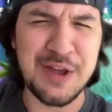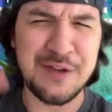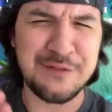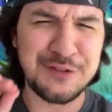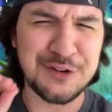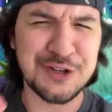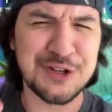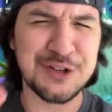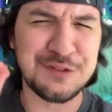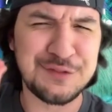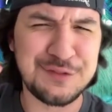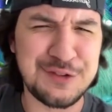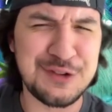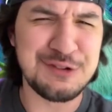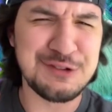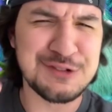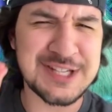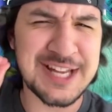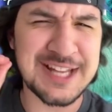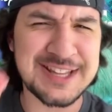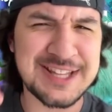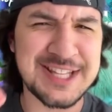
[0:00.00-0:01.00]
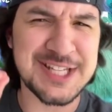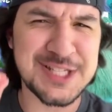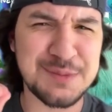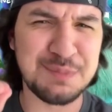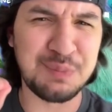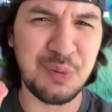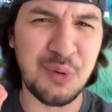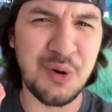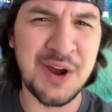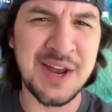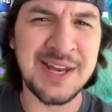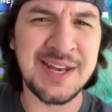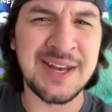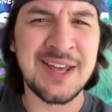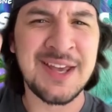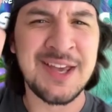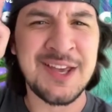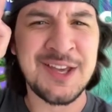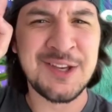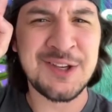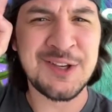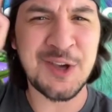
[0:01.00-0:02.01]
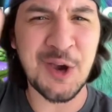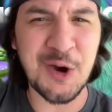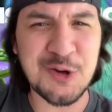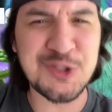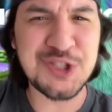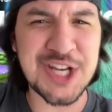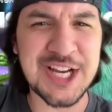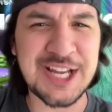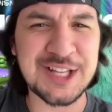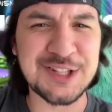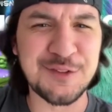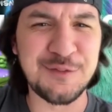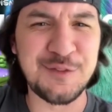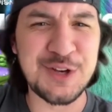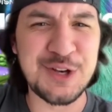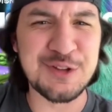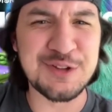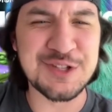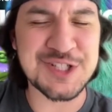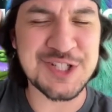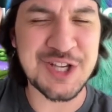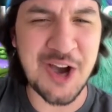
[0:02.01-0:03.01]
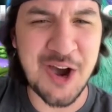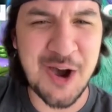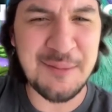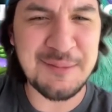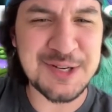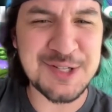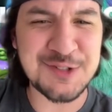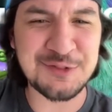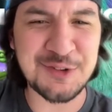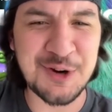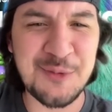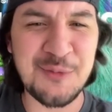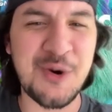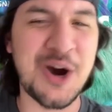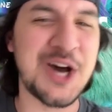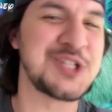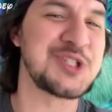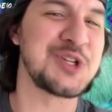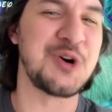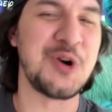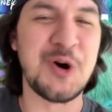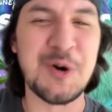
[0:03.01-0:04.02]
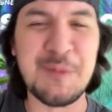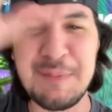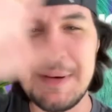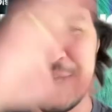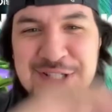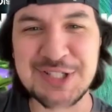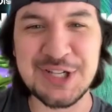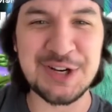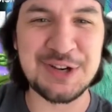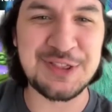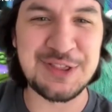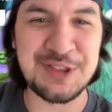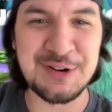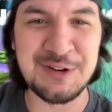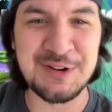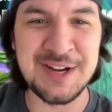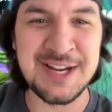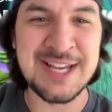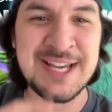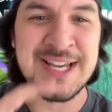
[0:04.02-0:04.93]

you're confused at this point, go check out the video this comment is from, watch the whole Pixar theory,